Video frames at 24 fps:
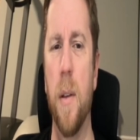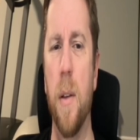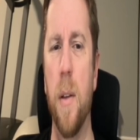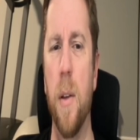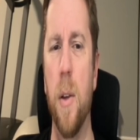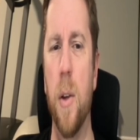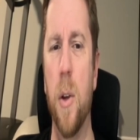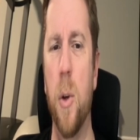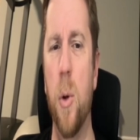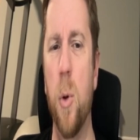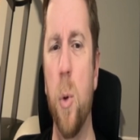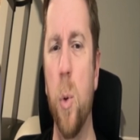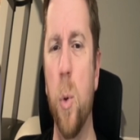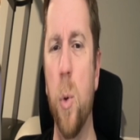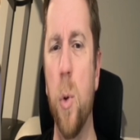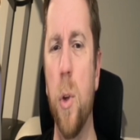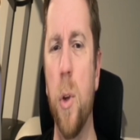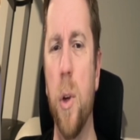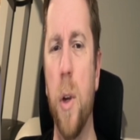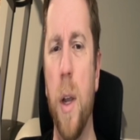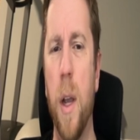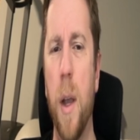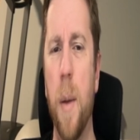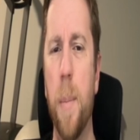You're cool,
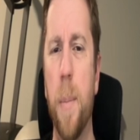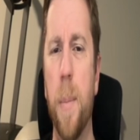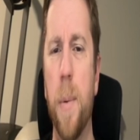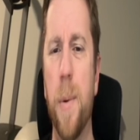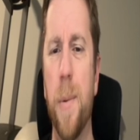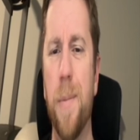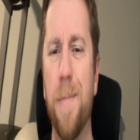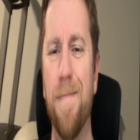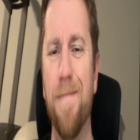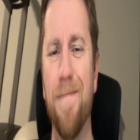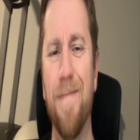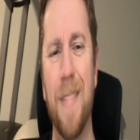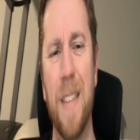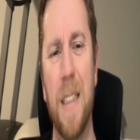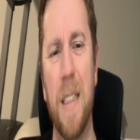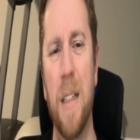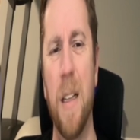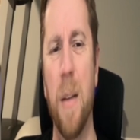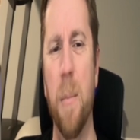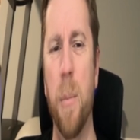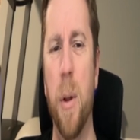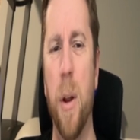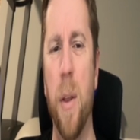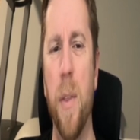you're hip.
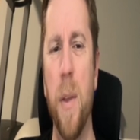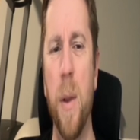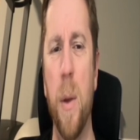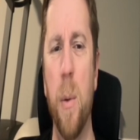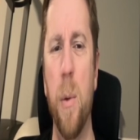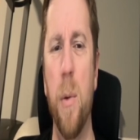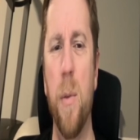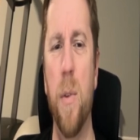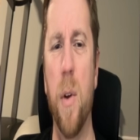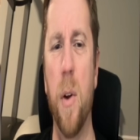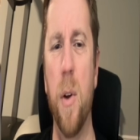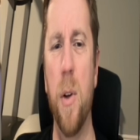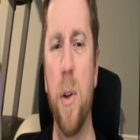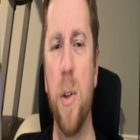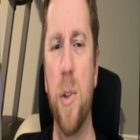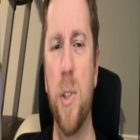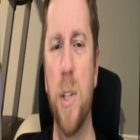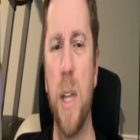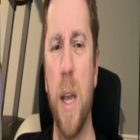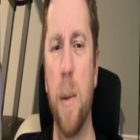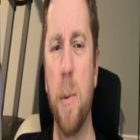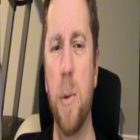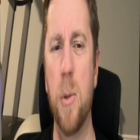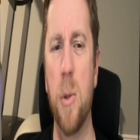But I think we've already
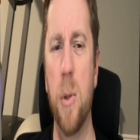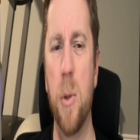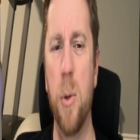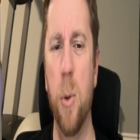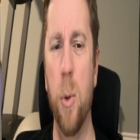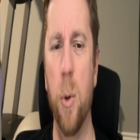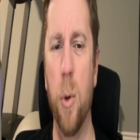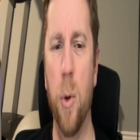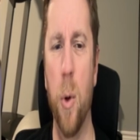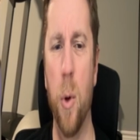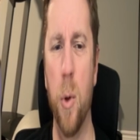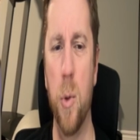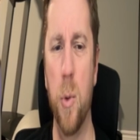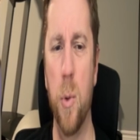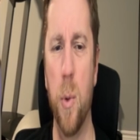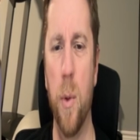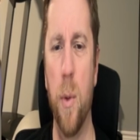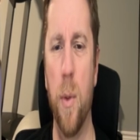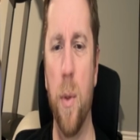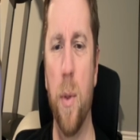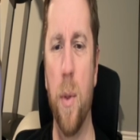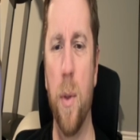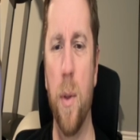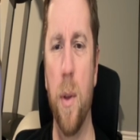established cool goes
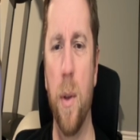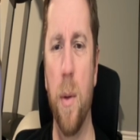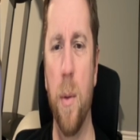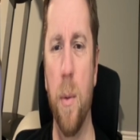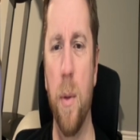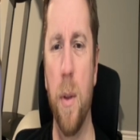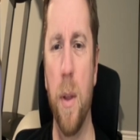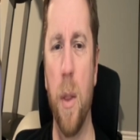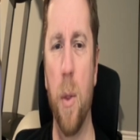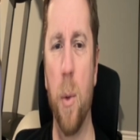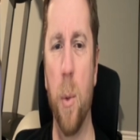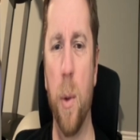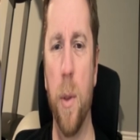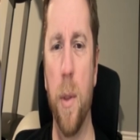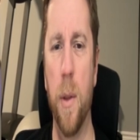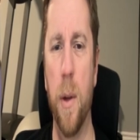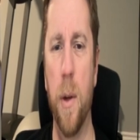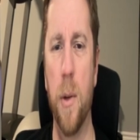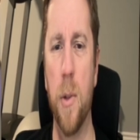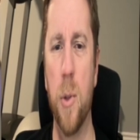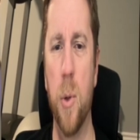with the other one there.